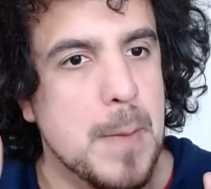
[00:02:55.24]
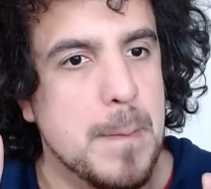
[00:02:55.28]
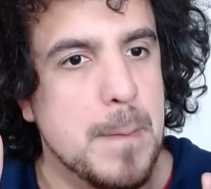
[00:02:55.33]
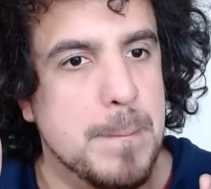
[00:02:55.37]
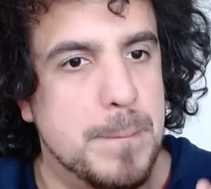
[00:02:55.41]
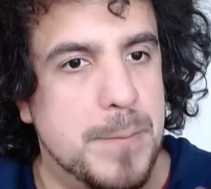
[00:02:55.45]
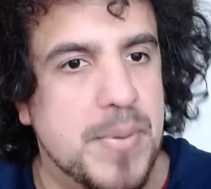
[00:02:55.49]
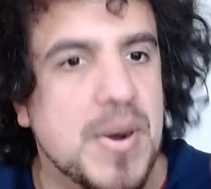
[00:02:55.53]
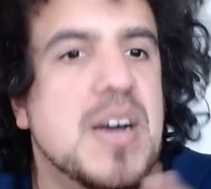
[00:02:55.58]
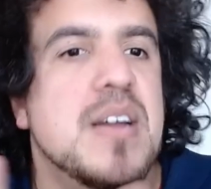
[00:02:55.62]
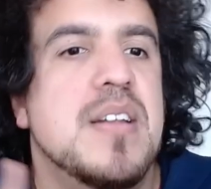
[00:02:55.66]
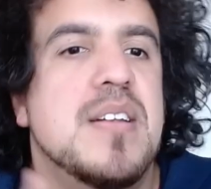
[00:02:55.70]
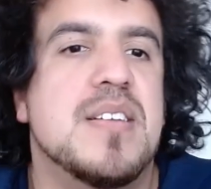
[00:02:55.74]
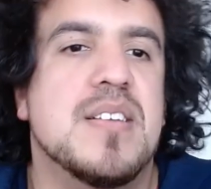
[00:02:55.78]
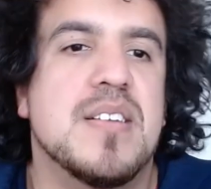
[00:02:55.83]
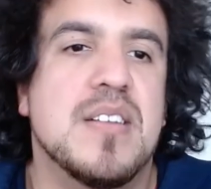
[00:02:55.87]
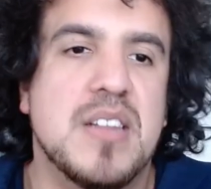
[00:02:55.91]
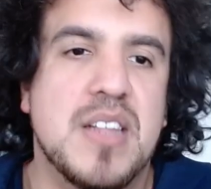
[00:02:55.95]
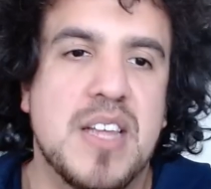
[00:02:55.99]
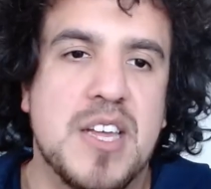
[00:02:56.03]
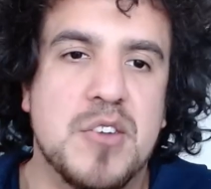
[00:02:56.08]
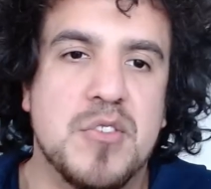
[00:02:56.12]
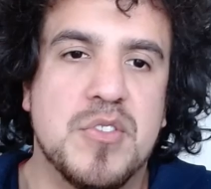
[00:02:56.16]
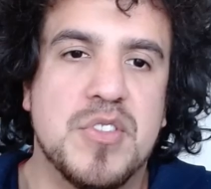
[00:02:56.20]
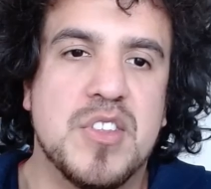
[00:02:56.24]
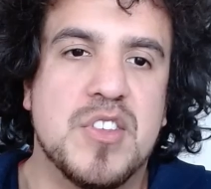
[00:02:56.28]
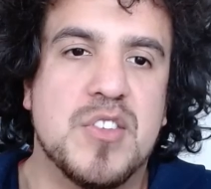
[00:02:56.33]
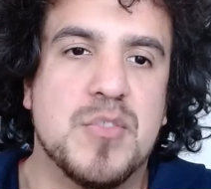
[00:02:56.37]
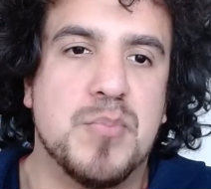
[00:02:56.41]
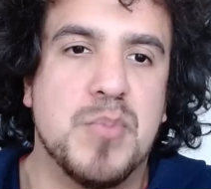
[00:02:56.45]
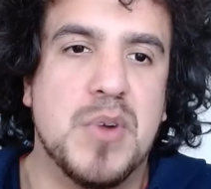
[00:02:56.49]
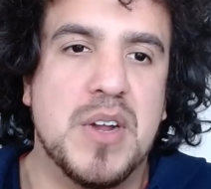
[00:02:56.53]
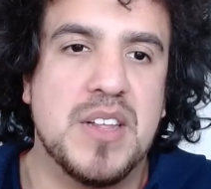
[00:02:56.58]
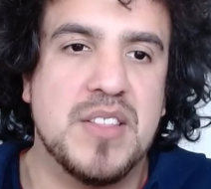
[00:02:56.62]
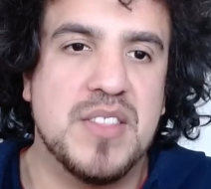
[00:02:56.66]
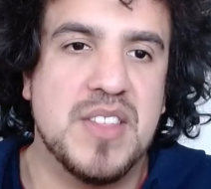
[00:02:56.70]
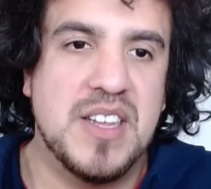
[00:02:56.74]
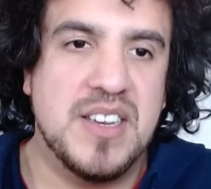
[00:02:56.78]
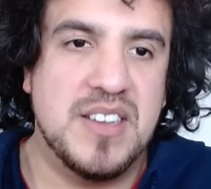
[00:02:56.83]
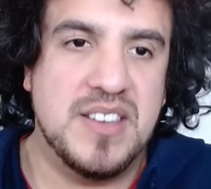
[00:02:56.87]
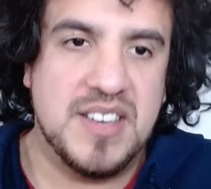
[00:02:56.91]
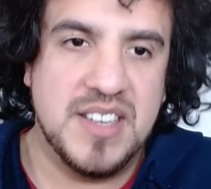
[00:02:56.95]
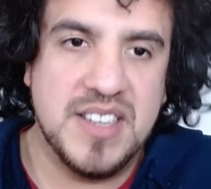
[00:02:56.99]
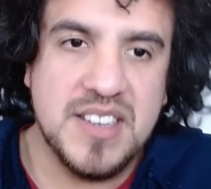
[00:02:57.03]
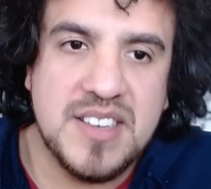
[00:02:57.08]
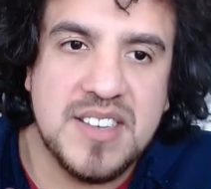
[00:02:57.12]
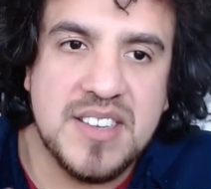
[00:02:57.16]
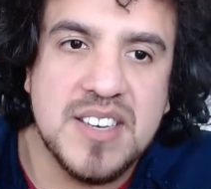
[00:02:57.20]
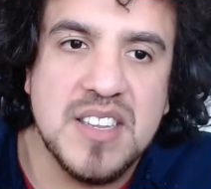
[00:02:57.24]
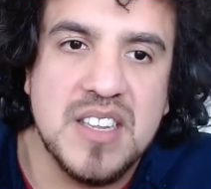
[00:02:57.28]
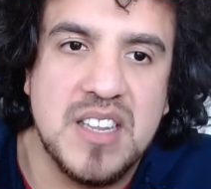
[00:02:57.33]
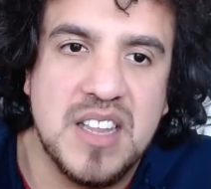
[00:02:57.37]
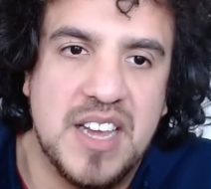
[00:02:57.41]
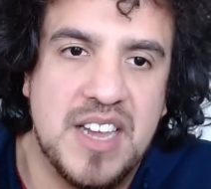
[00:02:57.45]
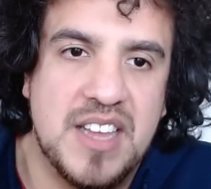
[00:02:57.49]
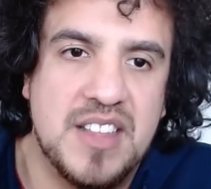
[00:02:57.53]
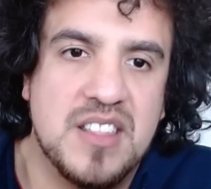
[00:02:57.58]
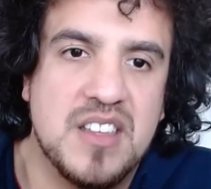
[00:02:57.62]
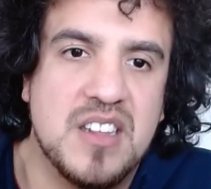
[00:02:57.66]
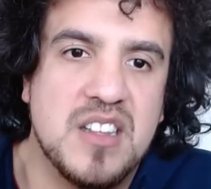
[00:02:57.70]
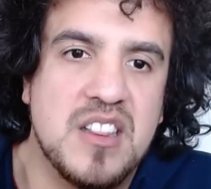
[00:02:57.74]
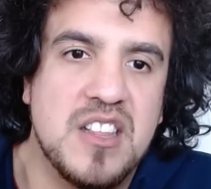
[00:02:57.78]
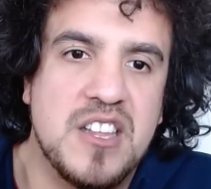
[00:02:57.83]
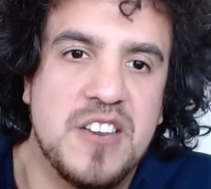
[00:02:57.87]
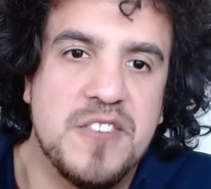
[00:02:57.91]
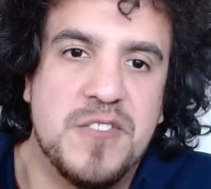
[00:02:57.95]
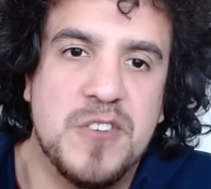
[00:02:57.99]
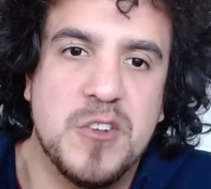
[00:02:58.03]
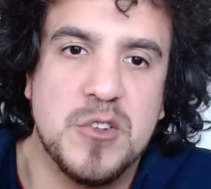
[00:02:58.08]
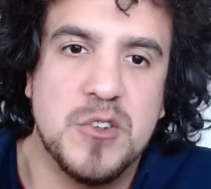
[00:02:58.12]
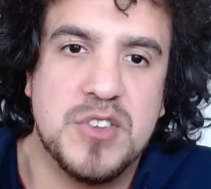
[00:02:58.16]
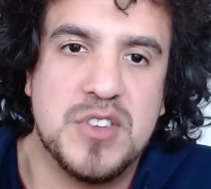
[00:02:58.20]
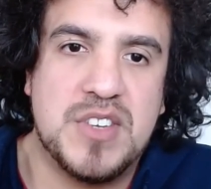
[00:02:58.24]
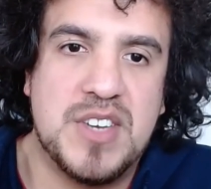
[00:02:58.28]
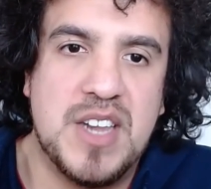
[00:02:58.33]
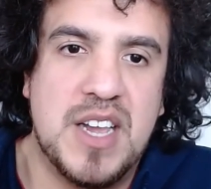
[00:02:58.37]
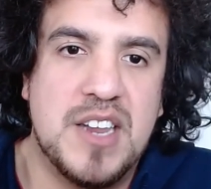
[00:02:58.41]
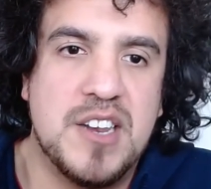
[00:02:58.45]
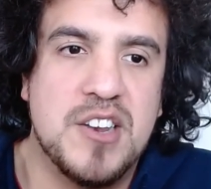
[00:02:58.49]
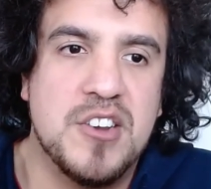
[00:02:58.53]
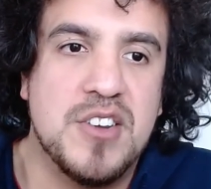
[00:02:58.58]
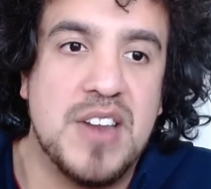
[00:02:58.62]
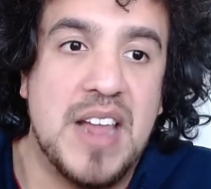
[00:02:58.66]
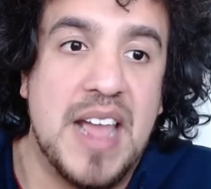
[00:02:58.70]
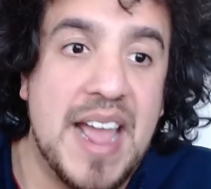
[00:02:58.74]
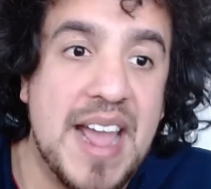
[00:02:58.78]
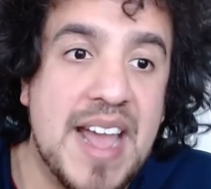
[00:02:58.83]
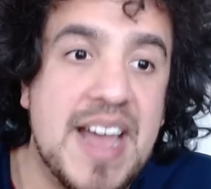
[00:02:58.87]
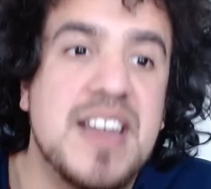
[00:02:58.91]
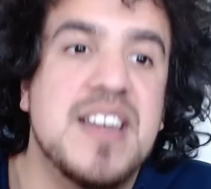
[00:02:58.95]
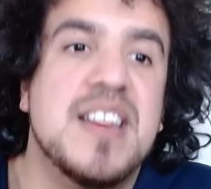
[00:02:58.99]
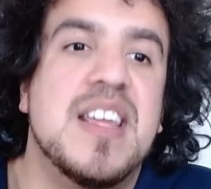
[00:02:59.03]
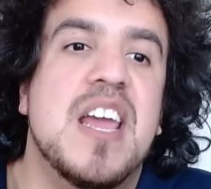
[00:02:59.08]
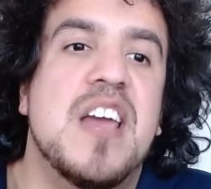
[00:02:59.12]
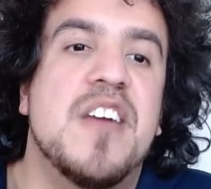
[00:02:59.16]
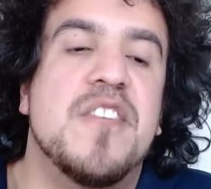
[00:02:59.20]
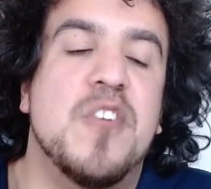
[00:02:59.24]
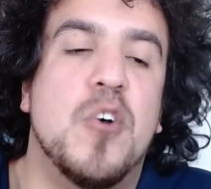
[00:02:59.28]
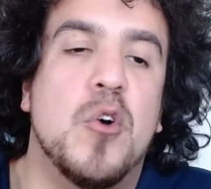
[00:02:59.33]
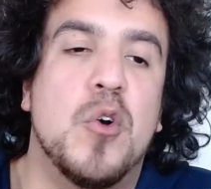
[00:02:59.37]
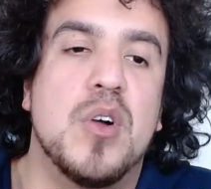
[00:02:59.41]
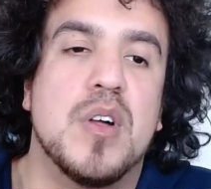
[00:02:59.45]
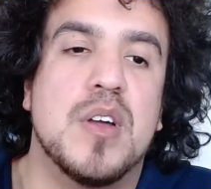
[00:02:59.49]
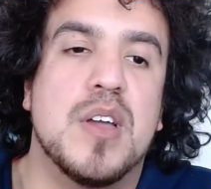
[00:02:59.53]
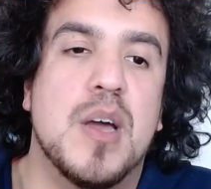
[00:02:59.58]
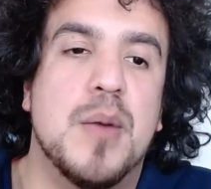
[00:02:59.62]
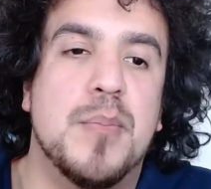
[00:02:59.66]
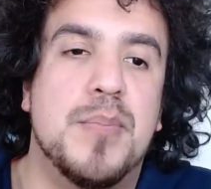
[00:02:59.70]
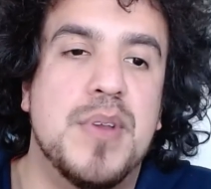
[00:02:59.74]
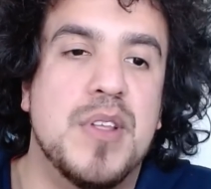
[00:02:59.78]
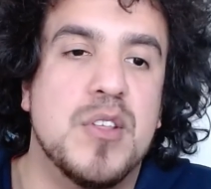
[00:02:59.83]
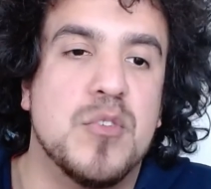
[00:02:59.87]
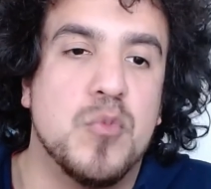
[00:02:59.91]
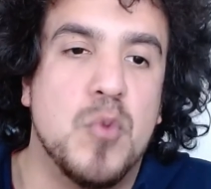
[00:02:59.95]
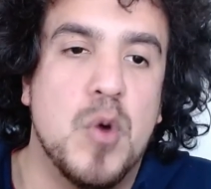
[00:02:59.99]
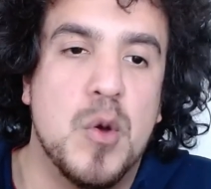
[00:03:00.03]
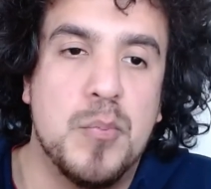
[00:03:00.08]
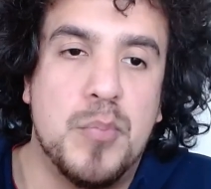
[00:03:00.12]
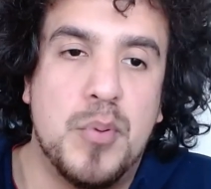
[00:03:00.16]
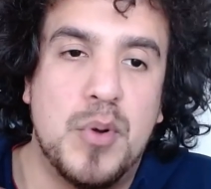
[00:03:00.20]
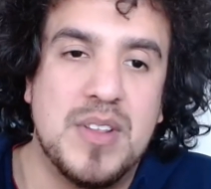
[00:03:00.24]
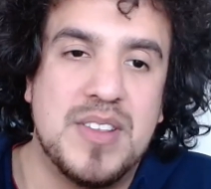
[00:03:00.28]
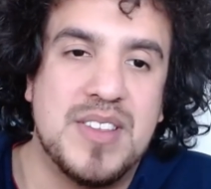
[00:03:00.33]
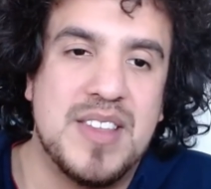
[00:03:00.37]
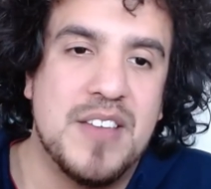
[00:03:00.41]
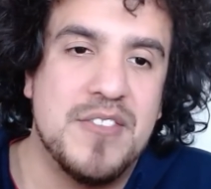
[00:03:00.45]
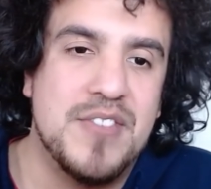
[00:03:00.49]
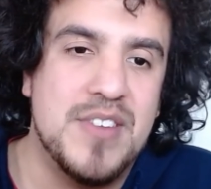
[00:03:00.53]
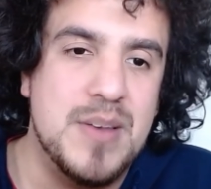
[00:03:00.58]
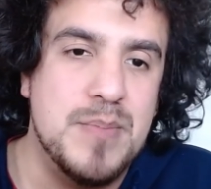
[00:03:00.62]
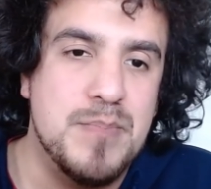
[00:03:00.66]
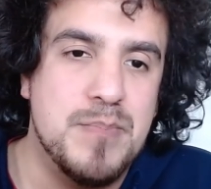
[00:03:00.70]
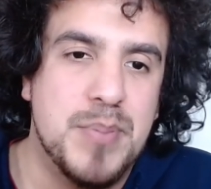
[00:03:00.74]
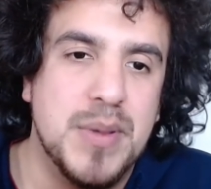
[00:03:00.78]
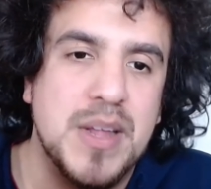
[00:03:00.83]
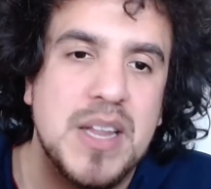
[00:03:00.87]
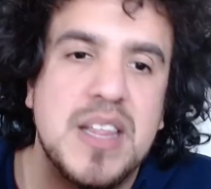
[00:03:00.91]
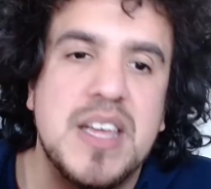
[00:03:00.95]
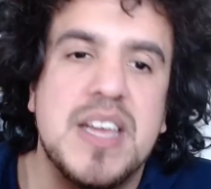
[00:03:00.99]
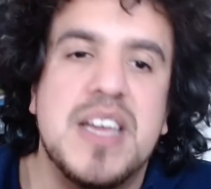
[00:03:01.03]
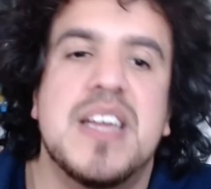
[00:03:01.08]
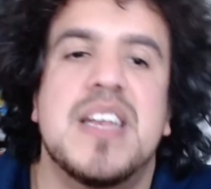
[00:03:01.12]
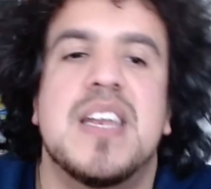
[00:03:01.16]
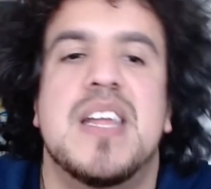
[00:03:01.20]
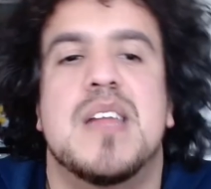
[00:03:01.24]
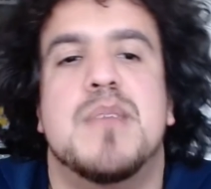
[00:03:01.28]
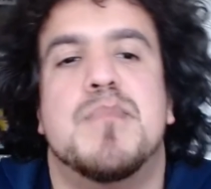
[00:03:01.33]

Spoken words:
but later in the spring, they did delay the clean fuel standard and gave oil companies $1.7 billion in